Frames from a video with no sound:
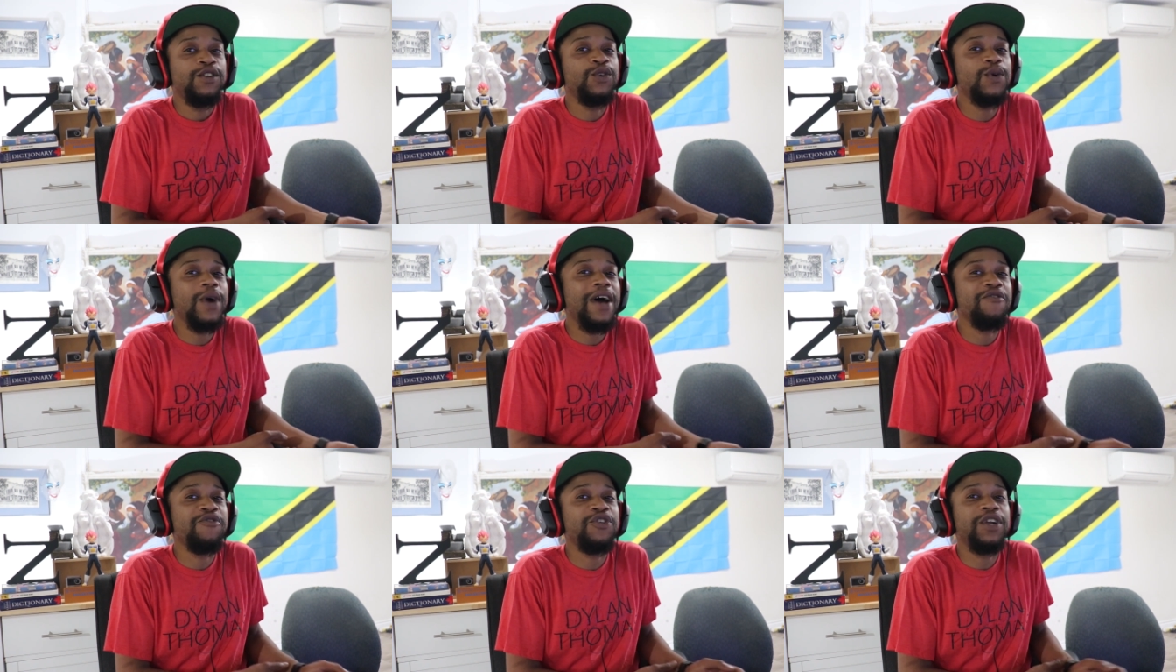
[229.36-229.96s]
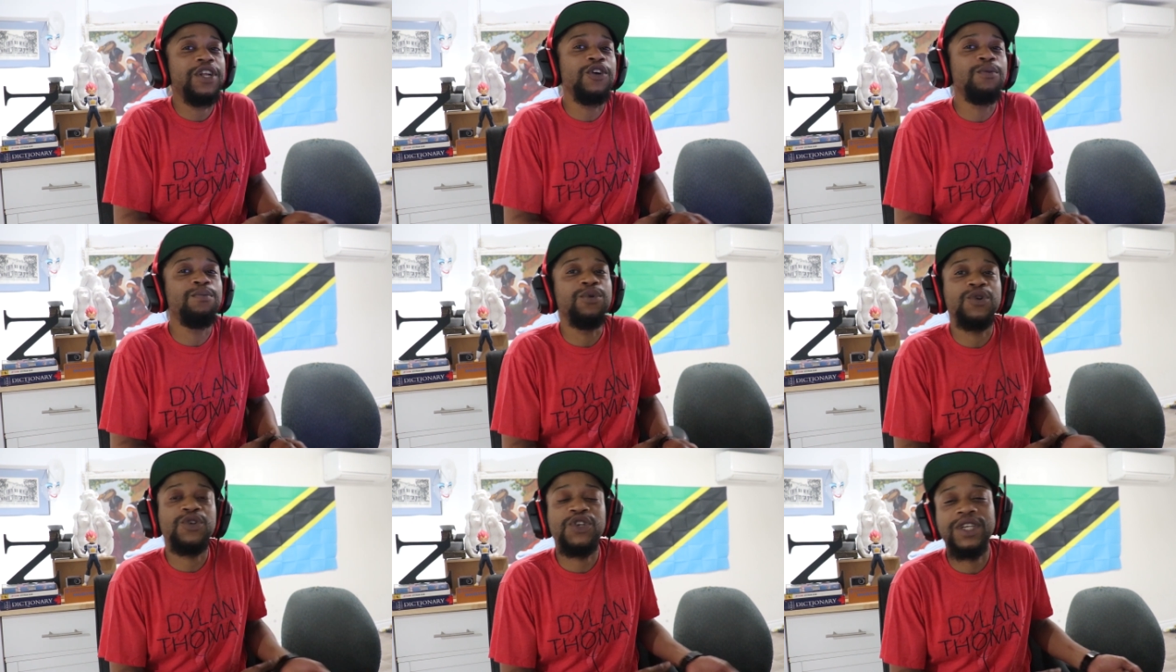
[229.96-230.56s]
you have your little
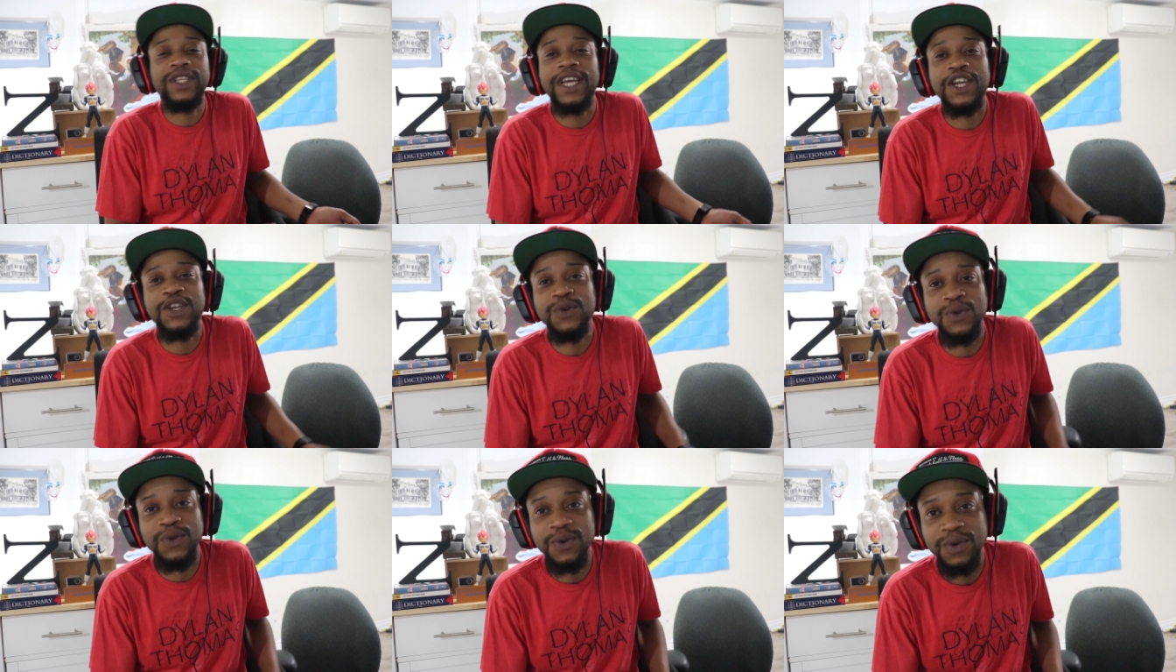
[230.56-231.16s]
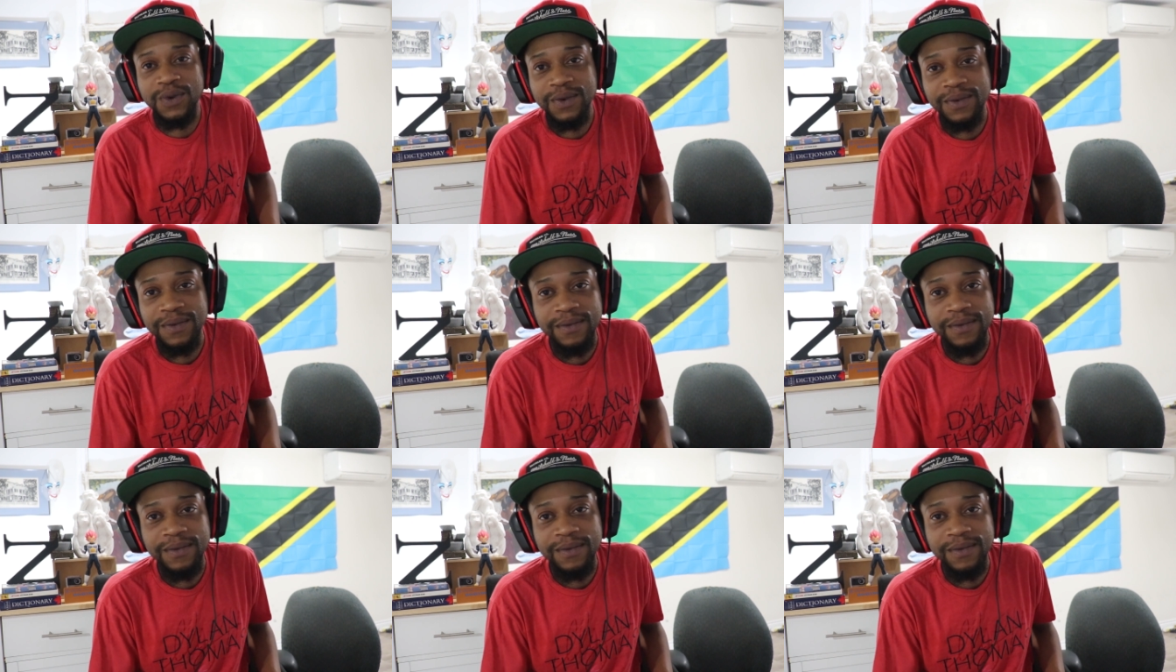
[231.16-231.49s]
bullshit that you do.